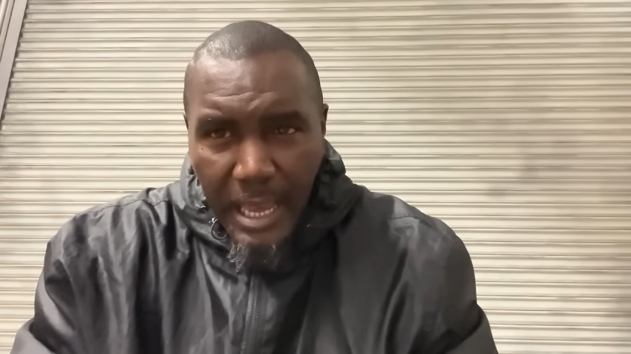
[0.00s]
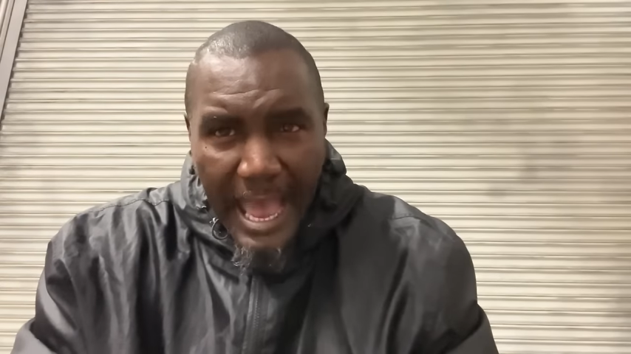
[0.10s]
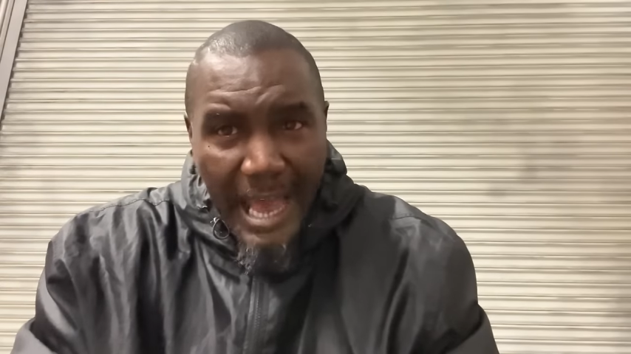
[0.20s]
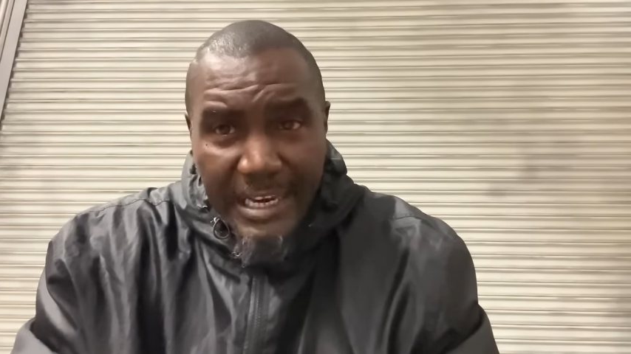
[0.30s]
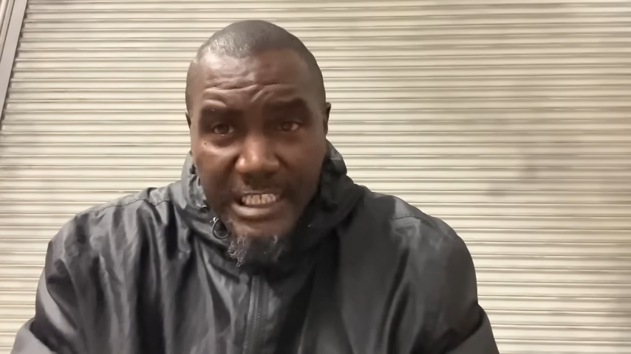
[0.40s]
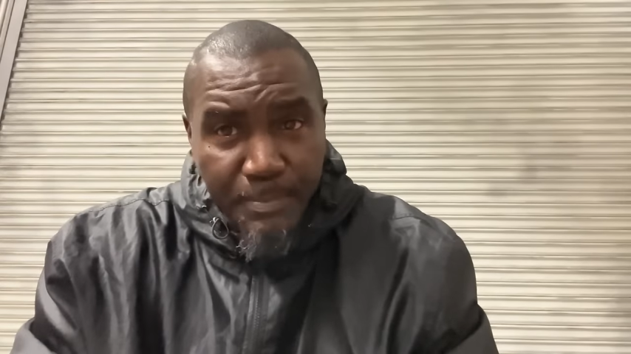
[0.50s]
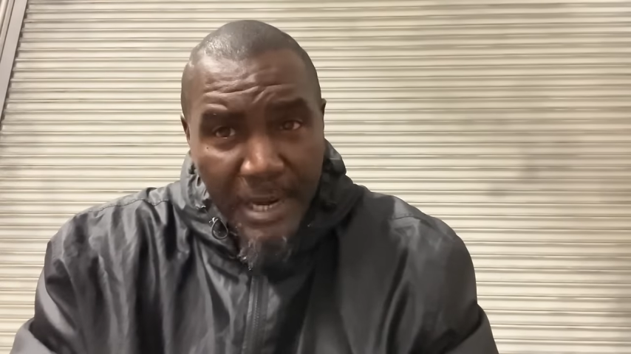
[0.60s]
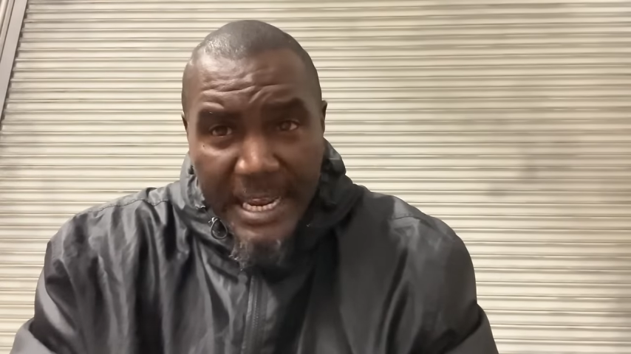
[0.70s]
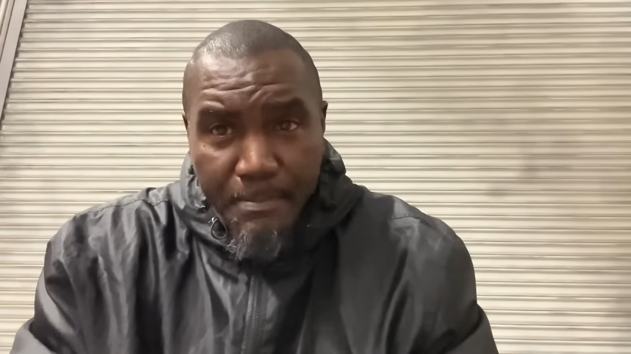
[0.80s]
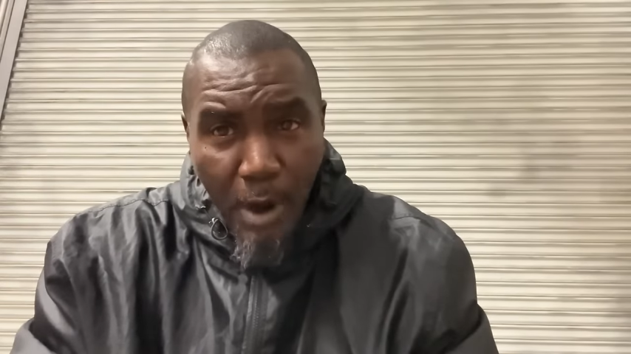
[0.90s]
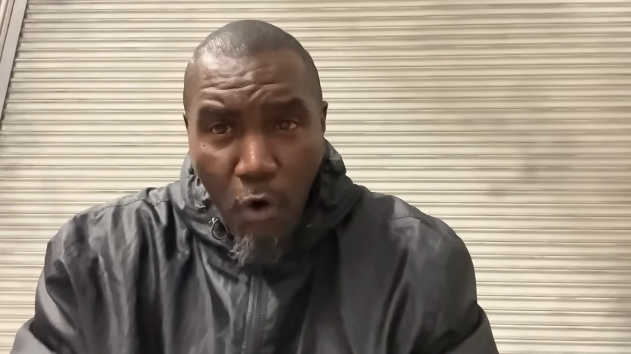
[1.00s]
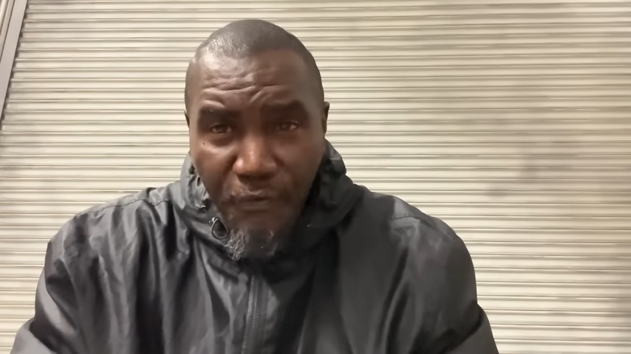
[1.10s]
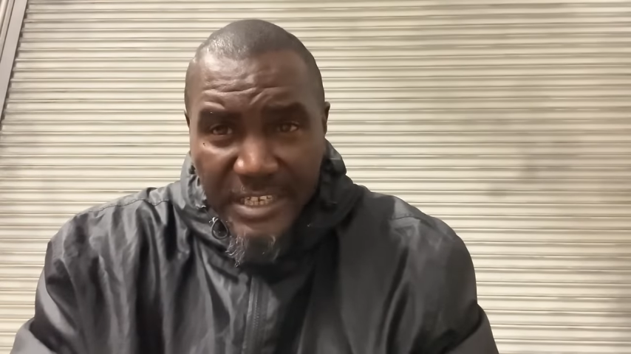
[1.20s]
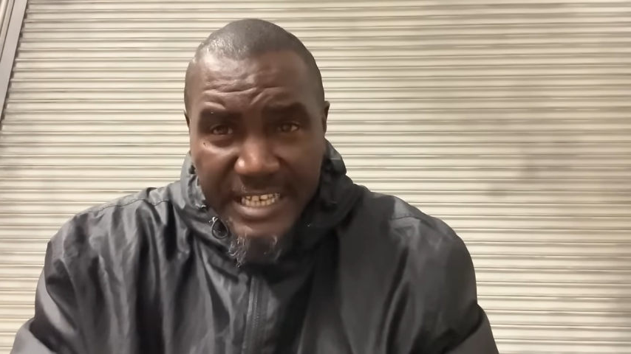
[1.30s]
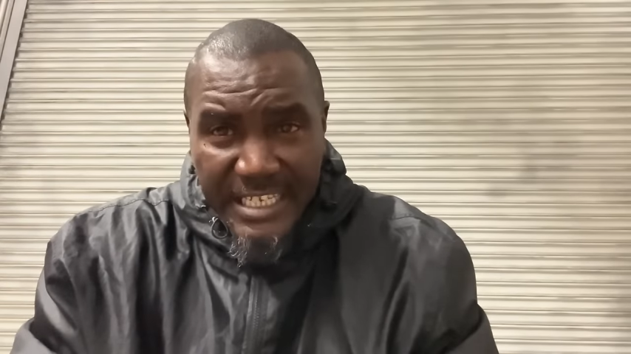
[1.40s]
I'll explain both,
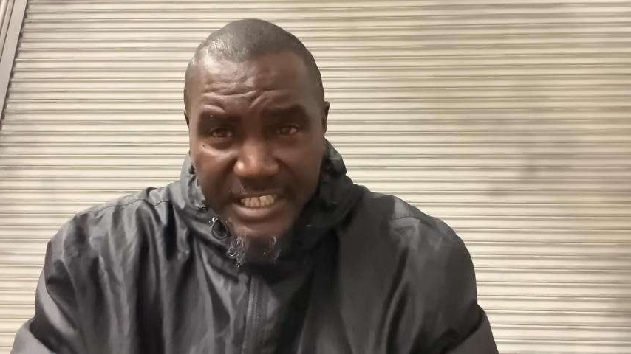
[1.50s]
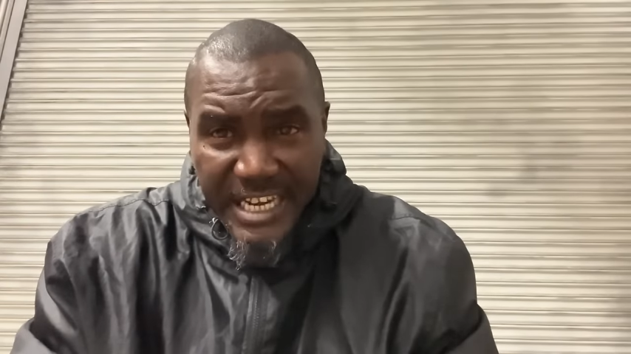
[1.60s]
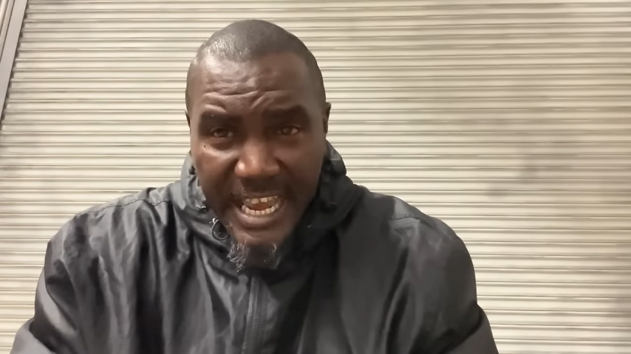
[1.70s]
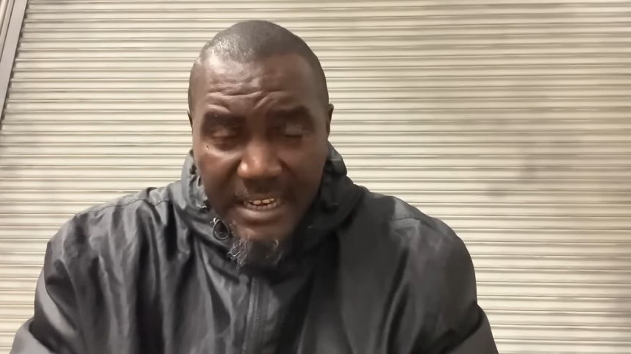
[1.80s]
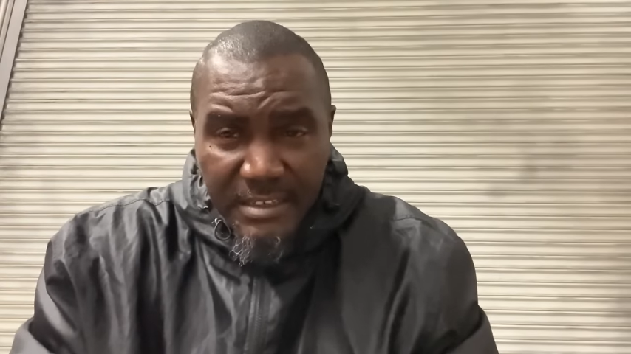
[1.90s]
as I said,